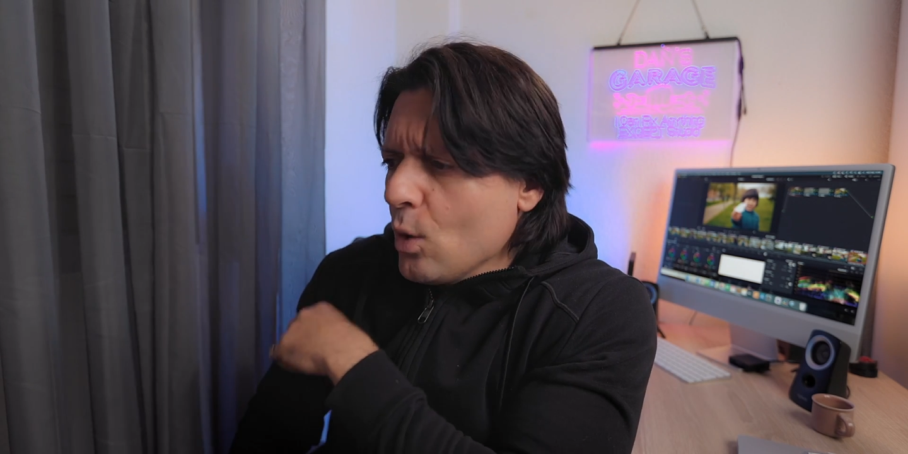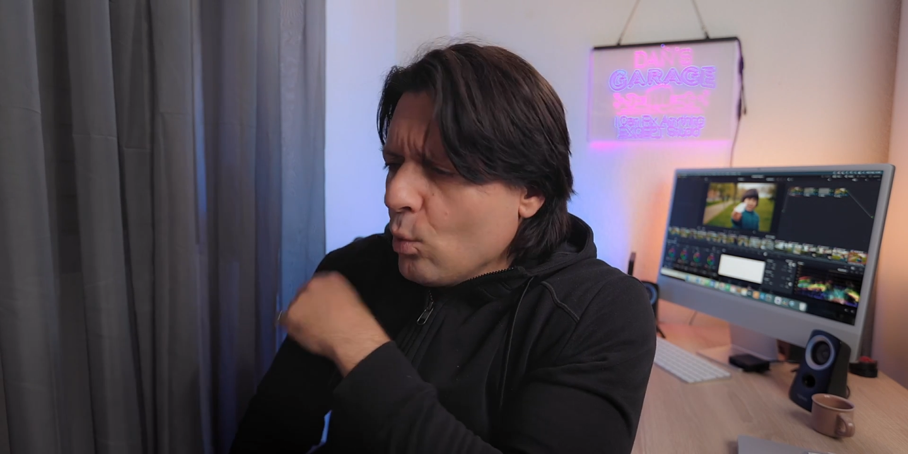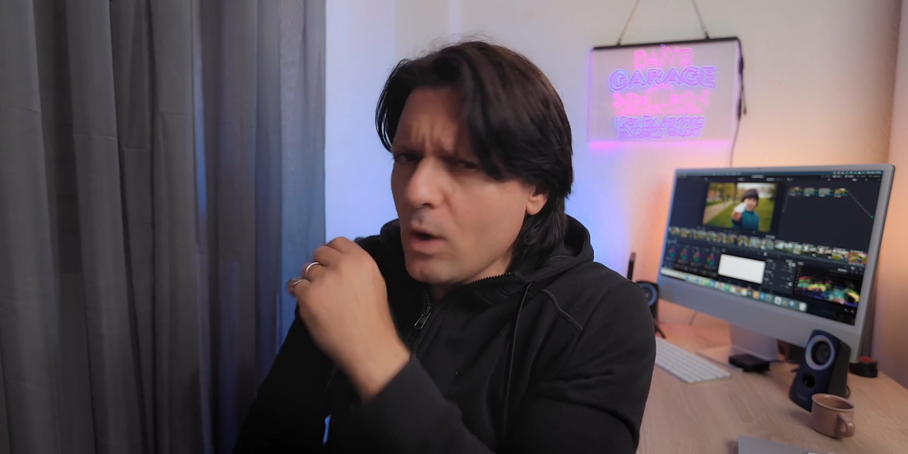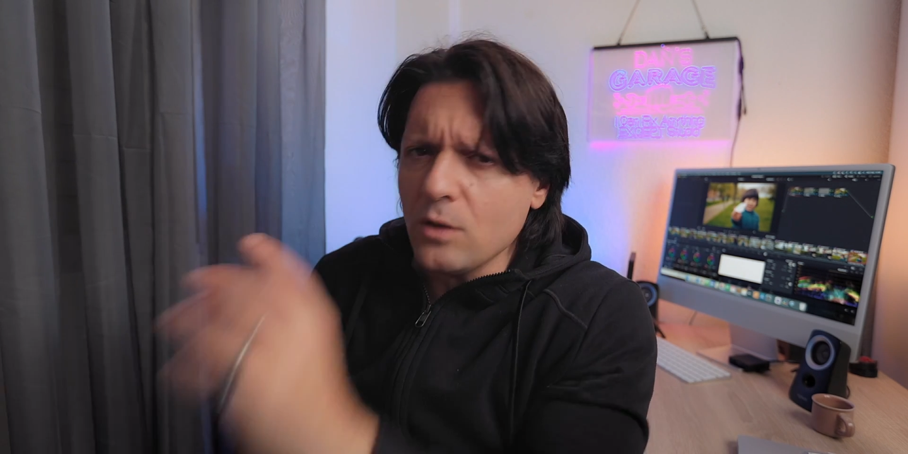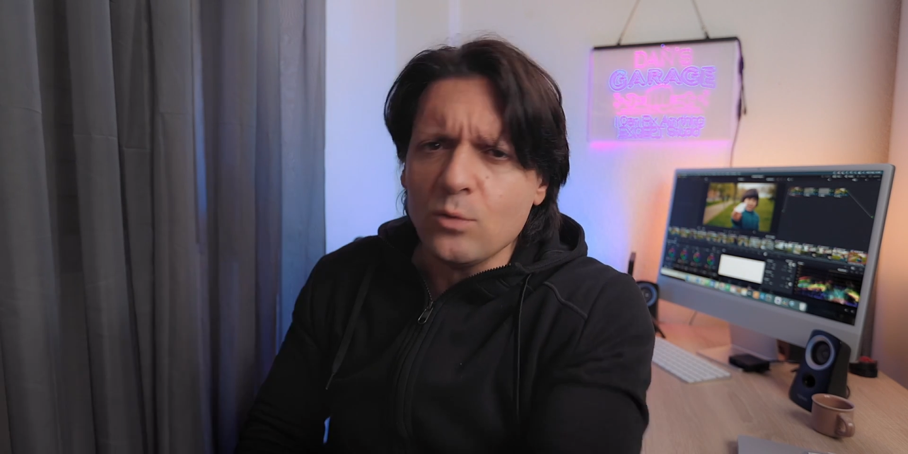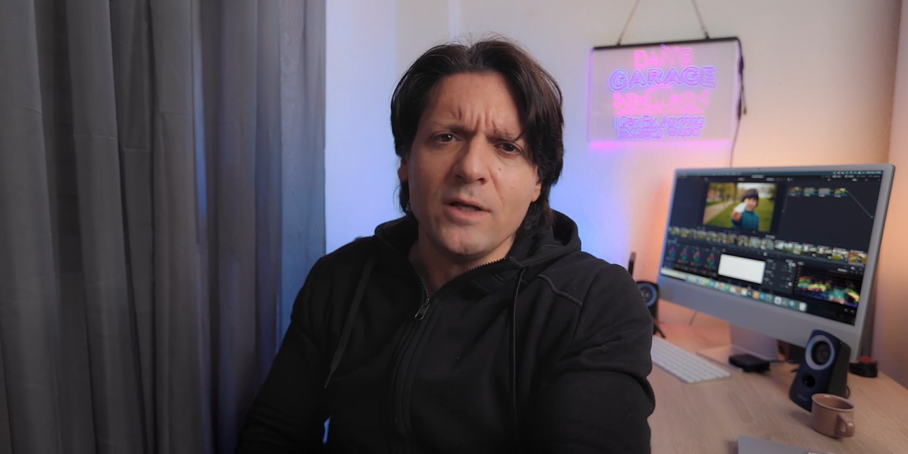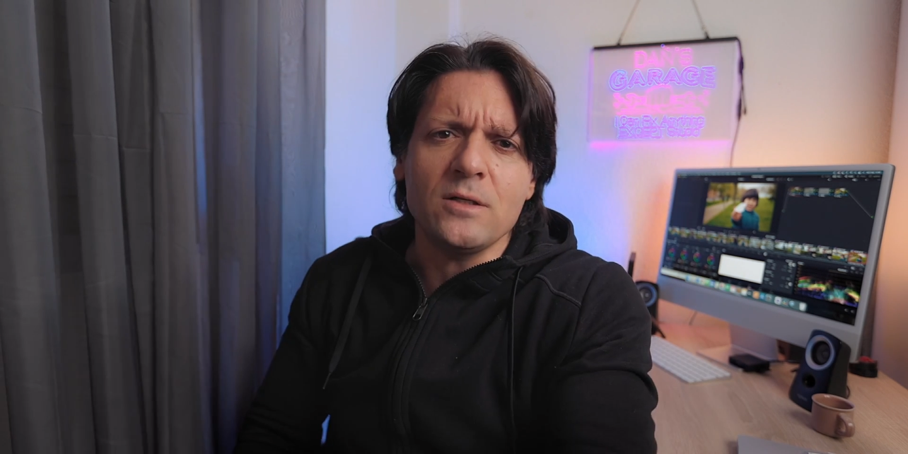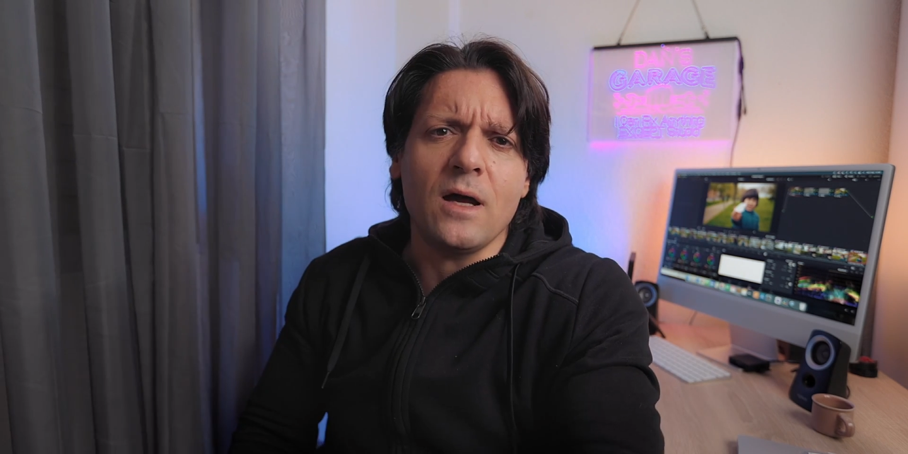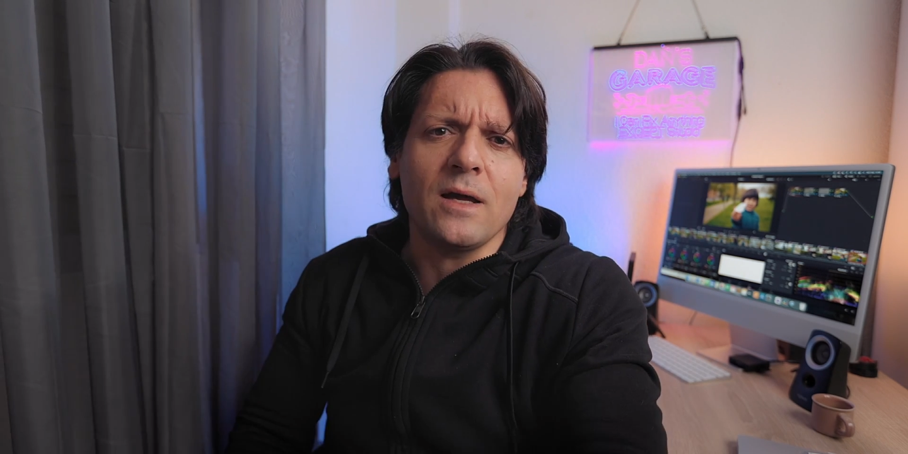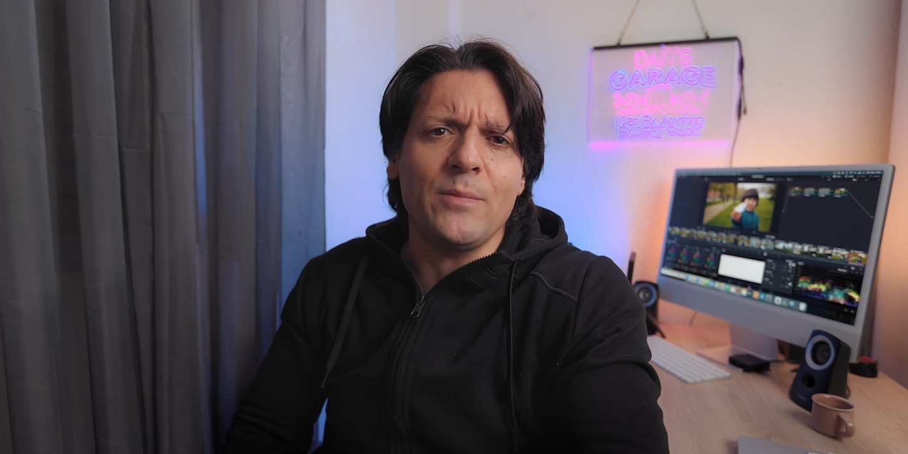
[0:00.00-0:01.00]
What do I
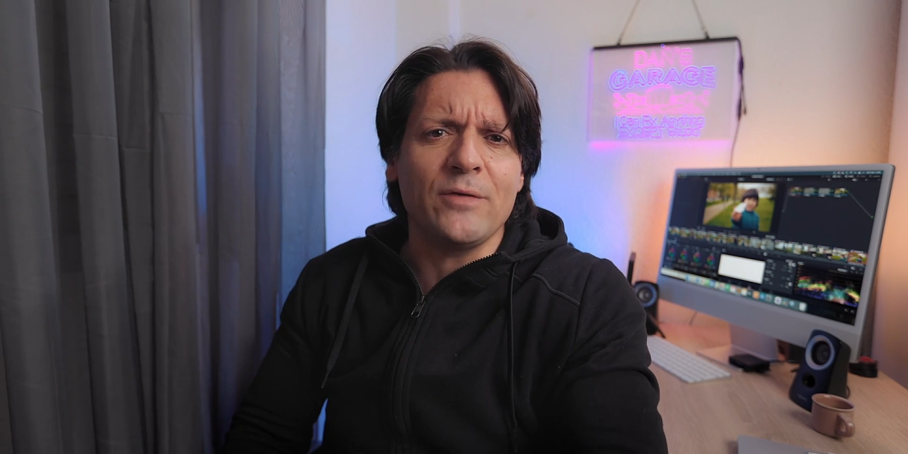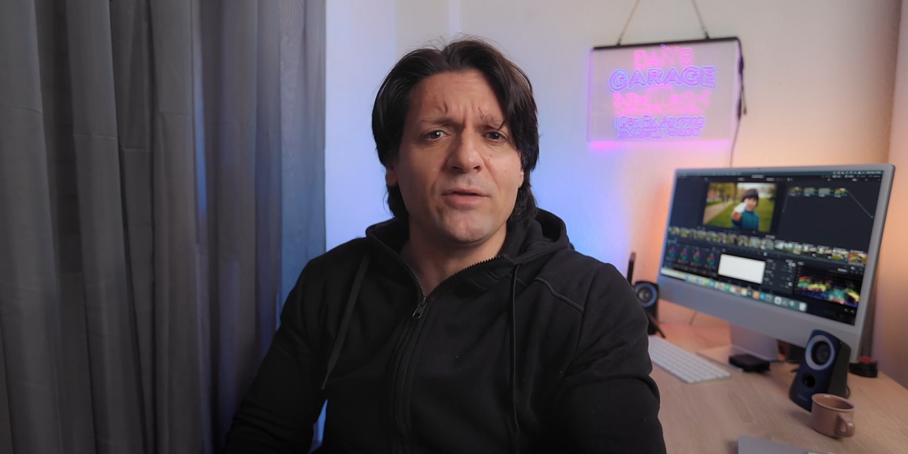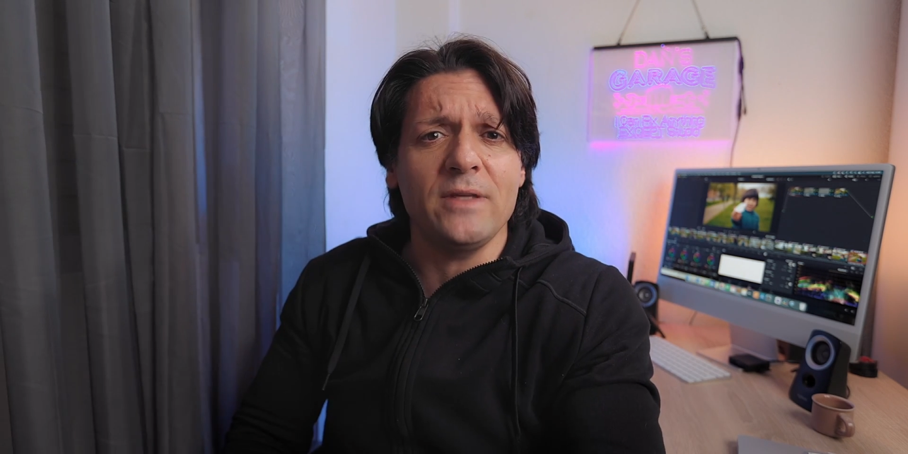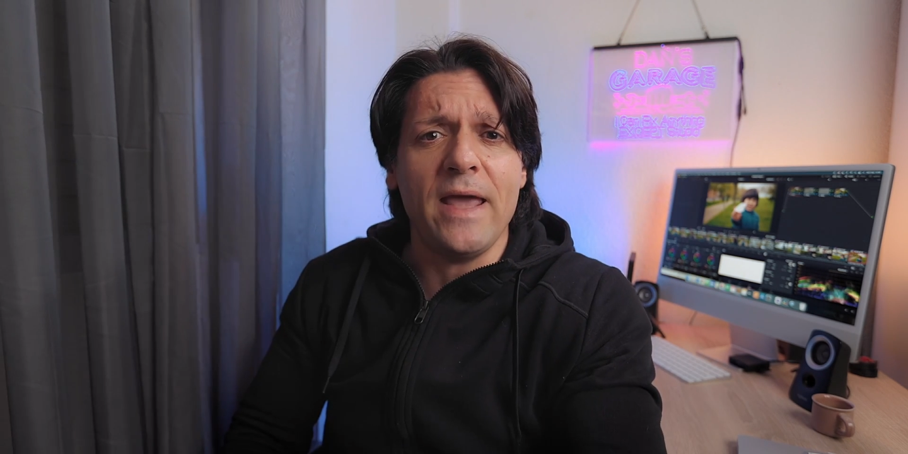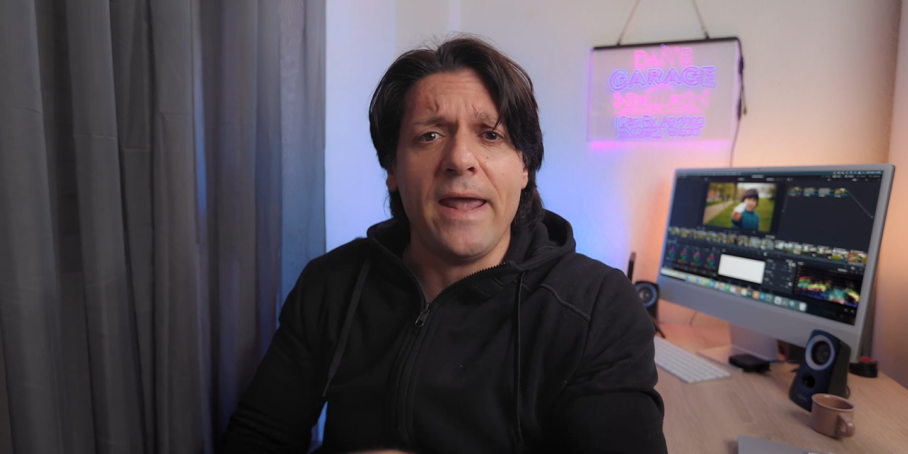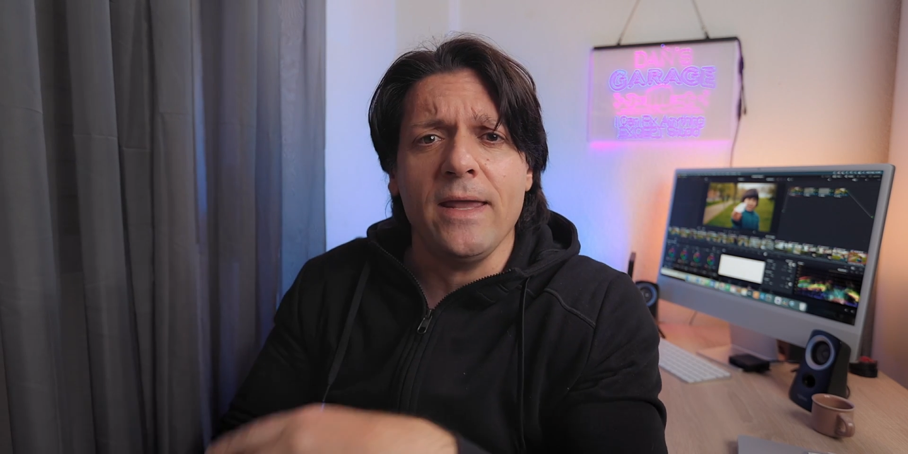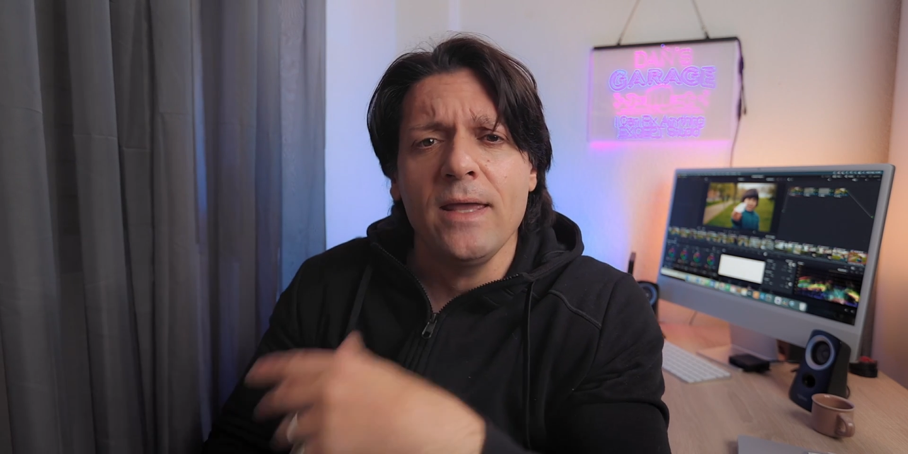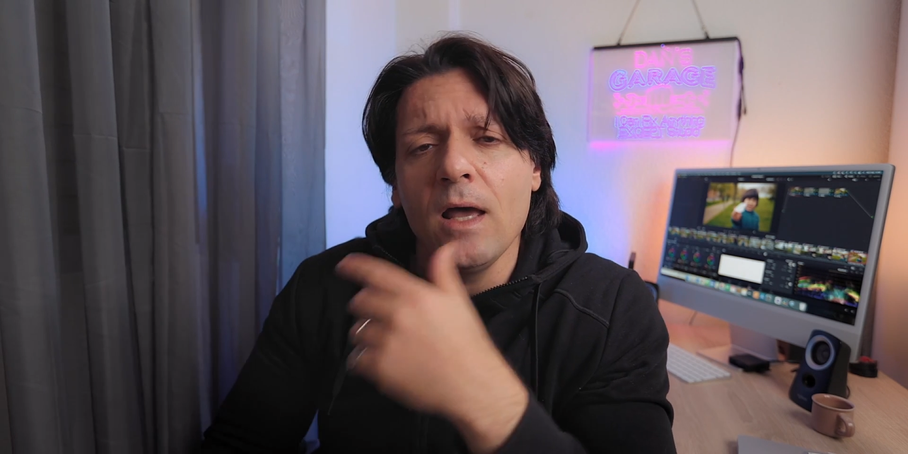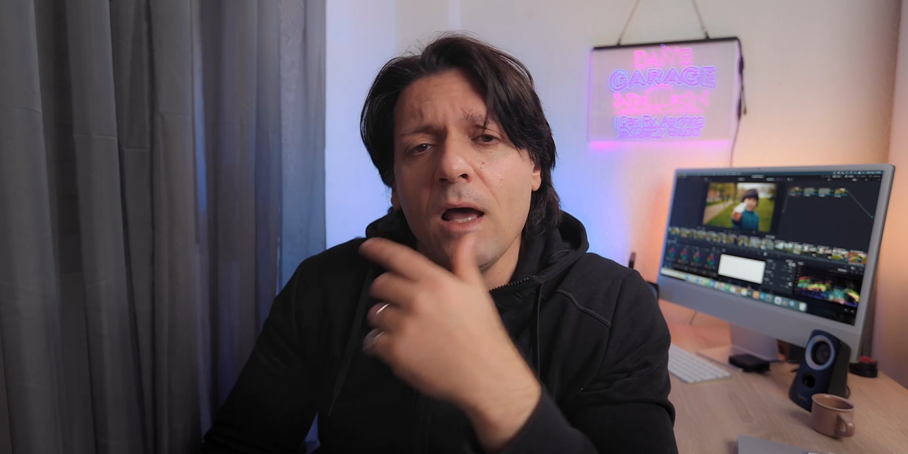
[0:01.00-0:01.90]
talk about today?